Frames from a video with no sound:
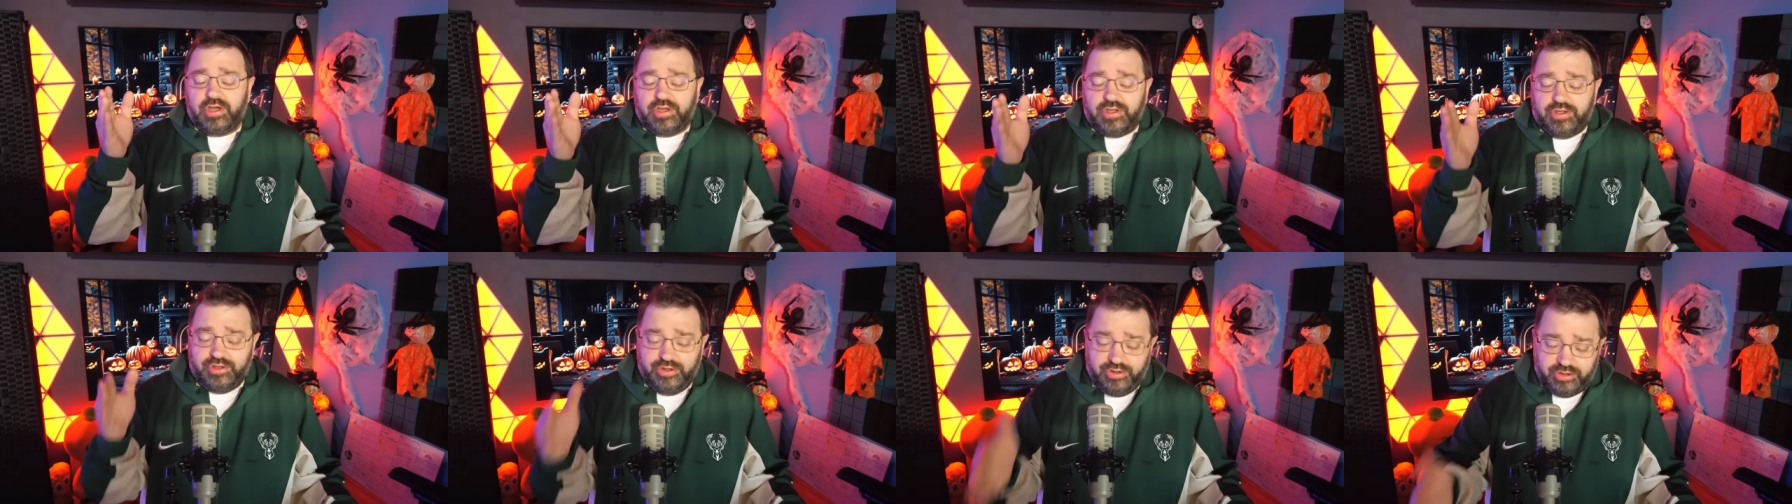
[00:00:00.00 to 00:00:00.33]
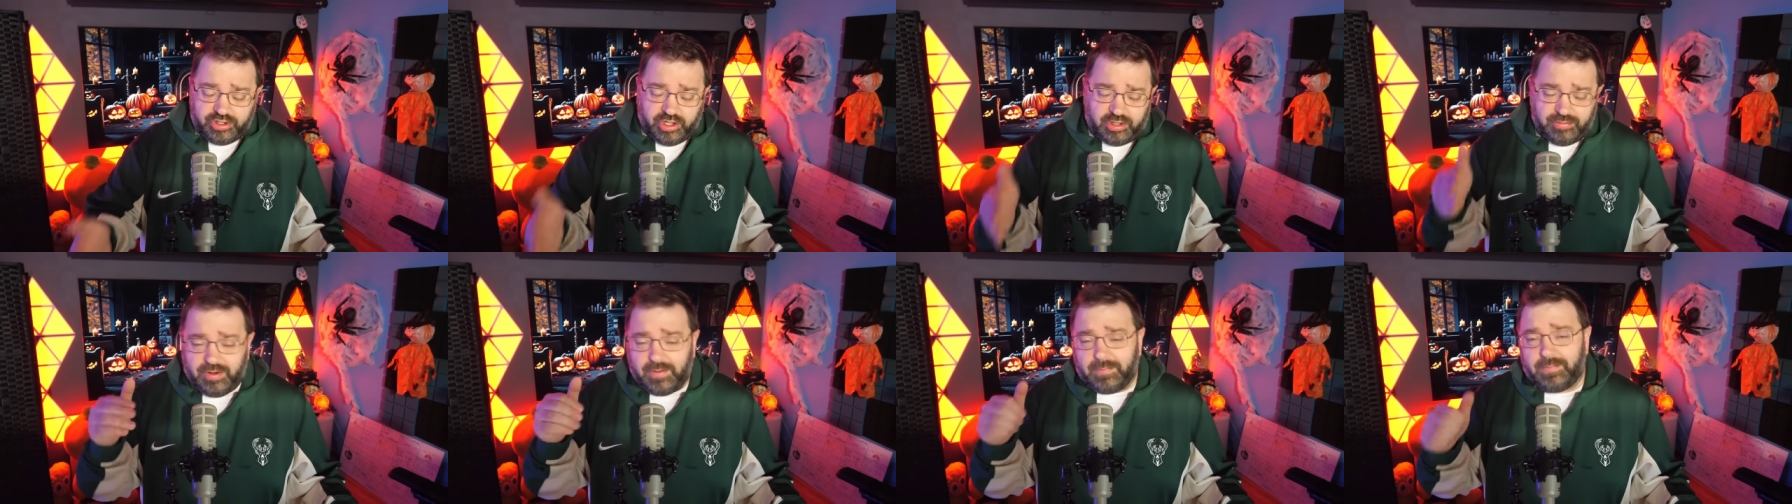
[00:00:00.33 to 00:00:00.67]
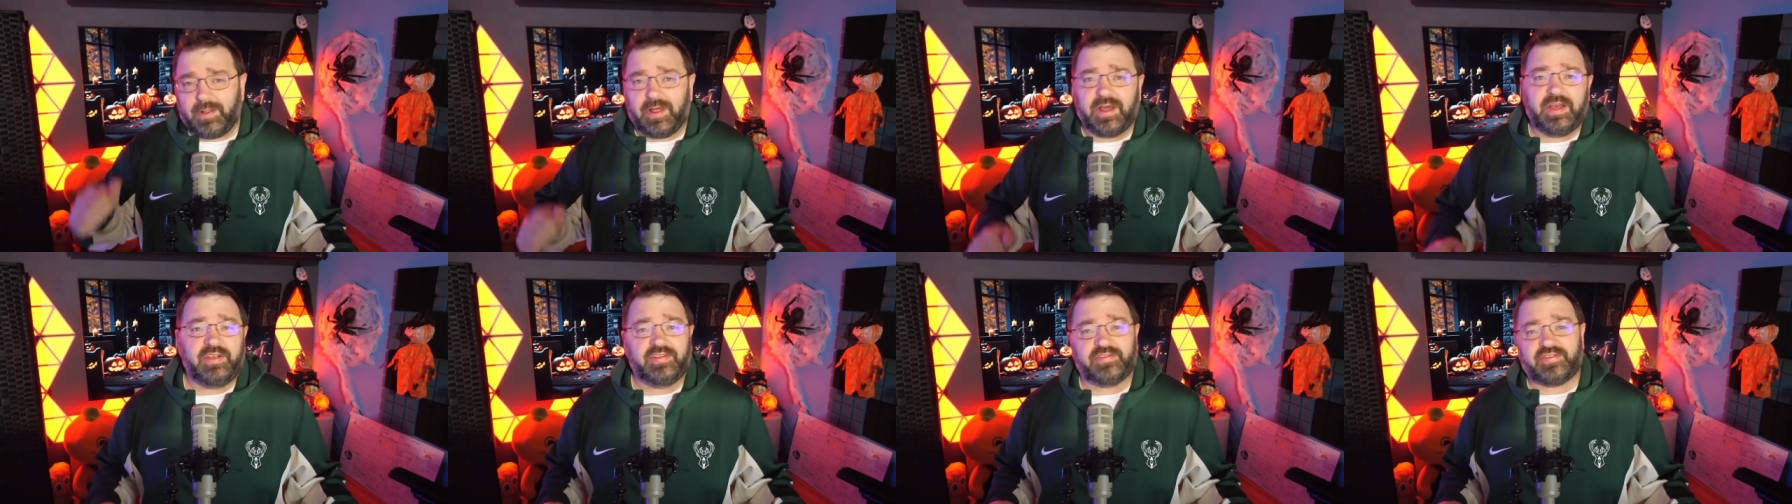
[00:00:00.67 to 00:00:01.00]

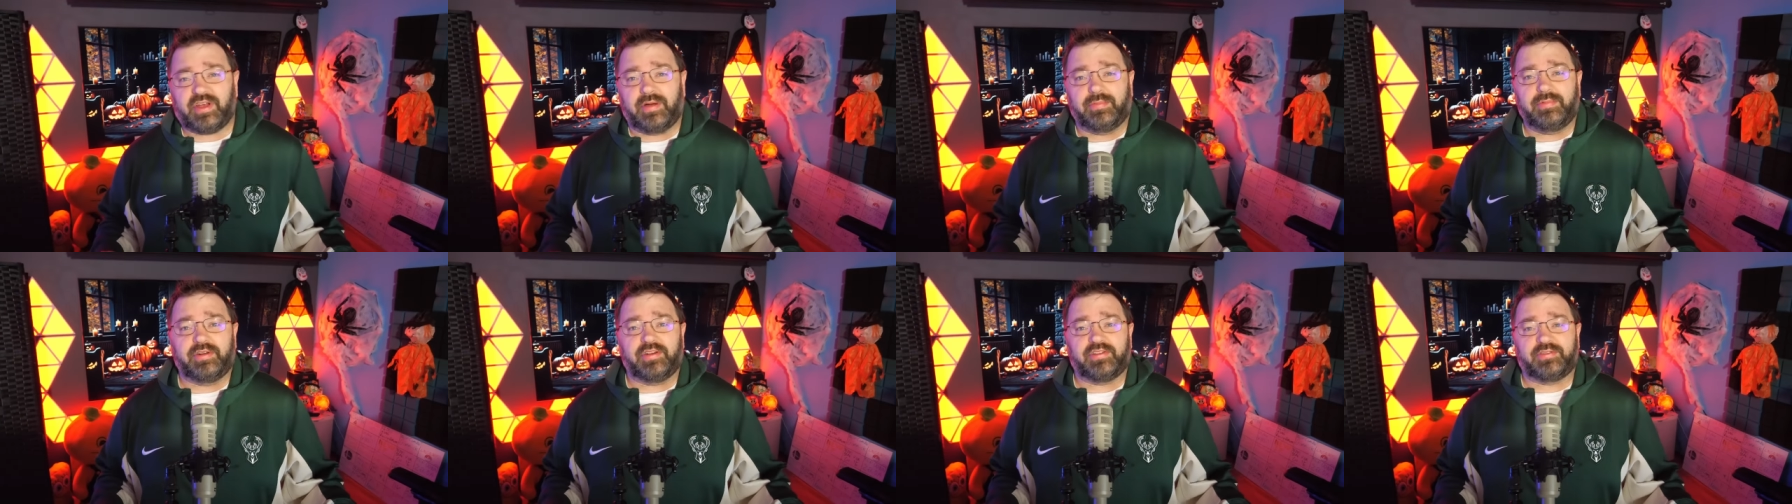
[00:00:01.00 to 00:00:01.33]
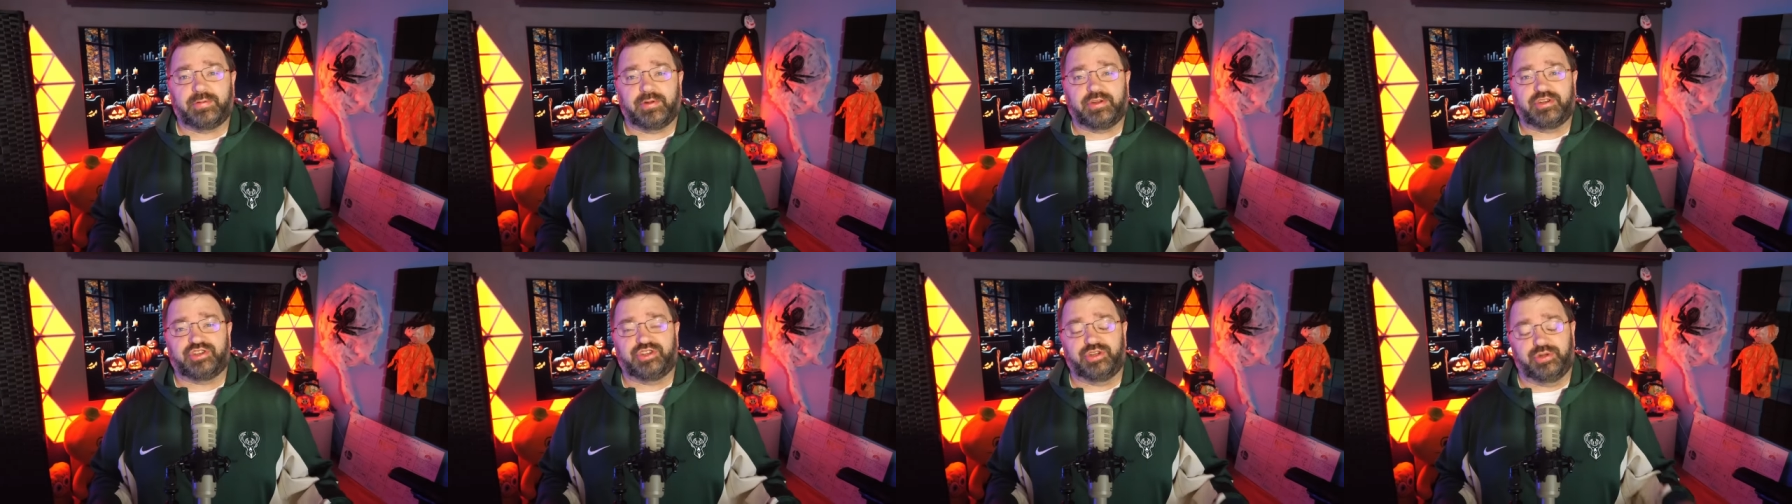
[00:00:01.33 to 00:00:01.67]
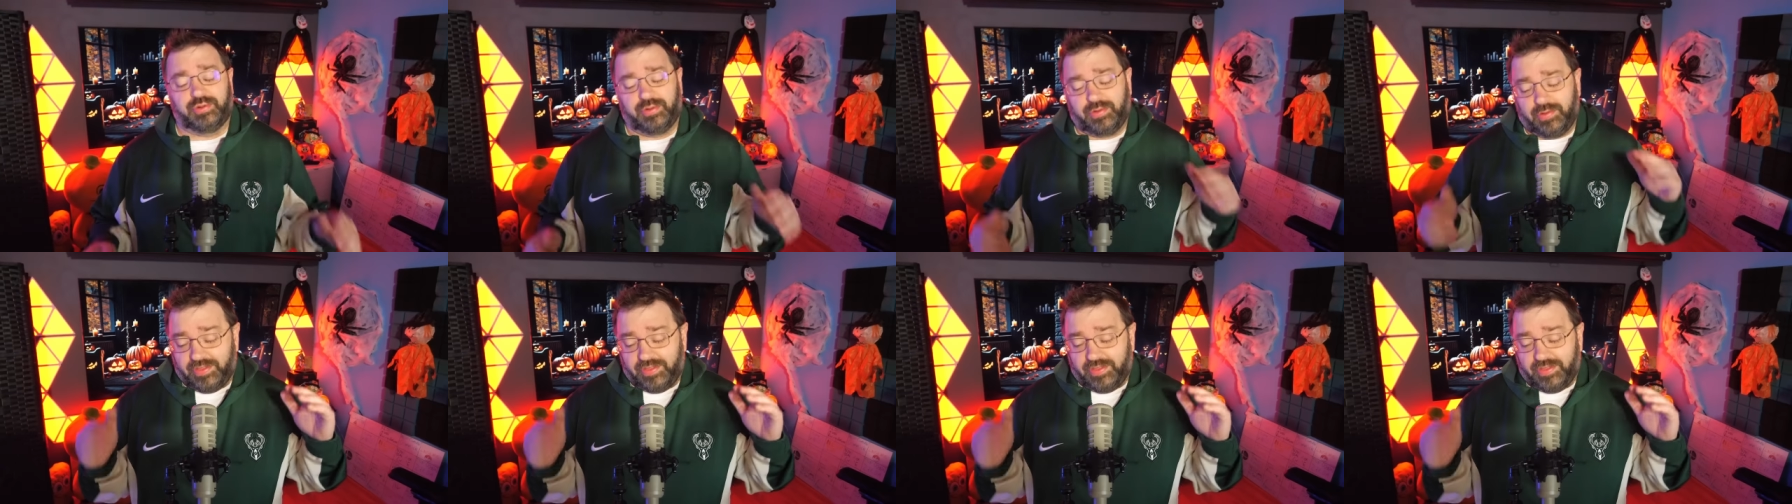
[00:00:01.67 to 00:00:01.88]
Yooka-Laylee is coming to Switch 2.